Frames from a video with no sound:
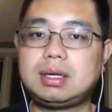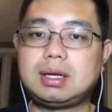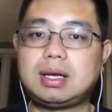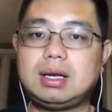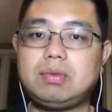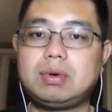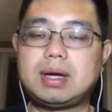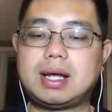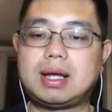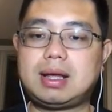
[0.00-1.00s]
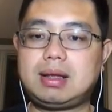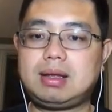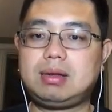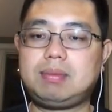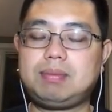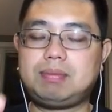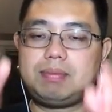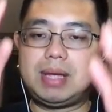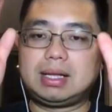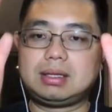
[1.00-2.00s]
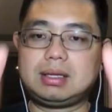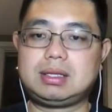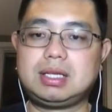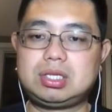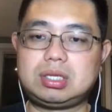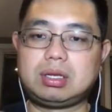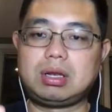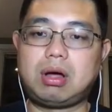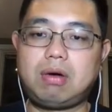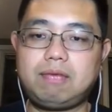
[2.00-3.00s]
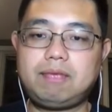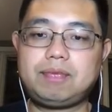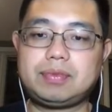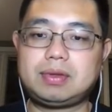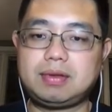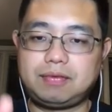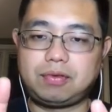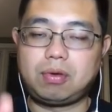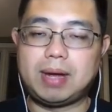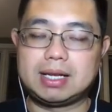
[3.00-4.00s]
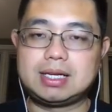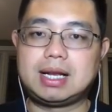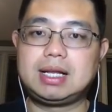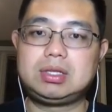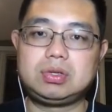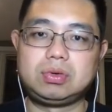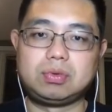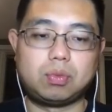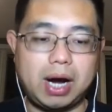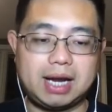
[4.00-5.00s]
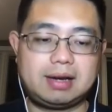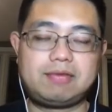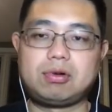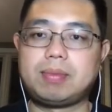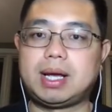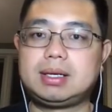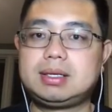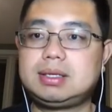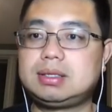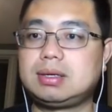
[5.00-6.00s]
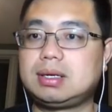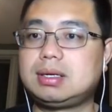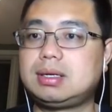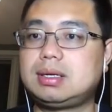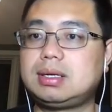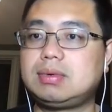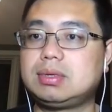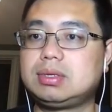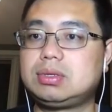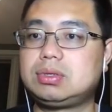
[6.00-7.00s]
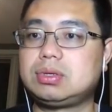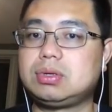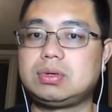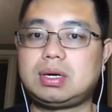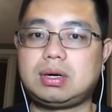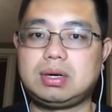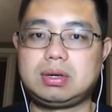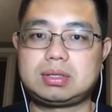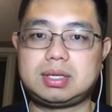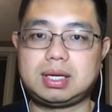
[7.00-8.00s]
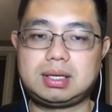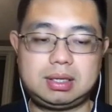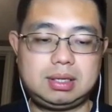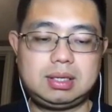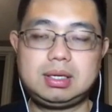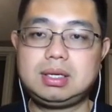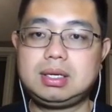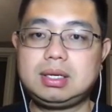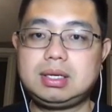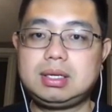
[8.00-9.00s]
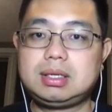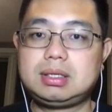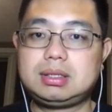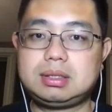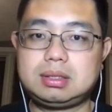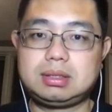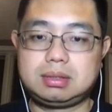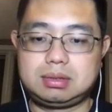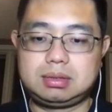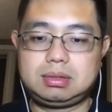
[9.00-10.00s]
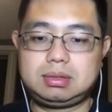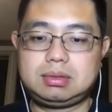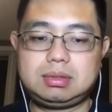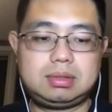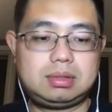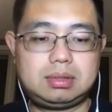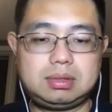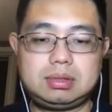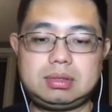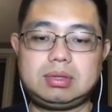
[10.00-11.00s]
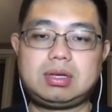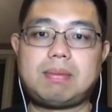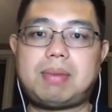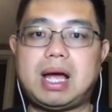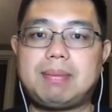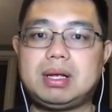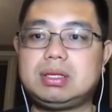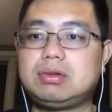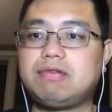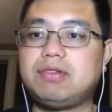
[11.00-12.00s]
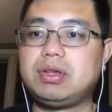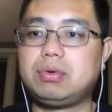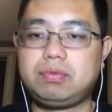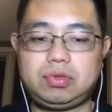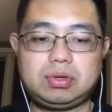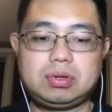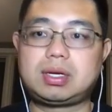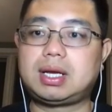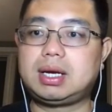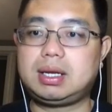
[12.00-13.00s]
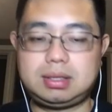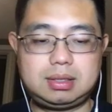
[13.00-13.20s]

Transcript: And we'll make this long format data to wide format. So I will show you how it looks like. So, so you can pipe it to view to look at it.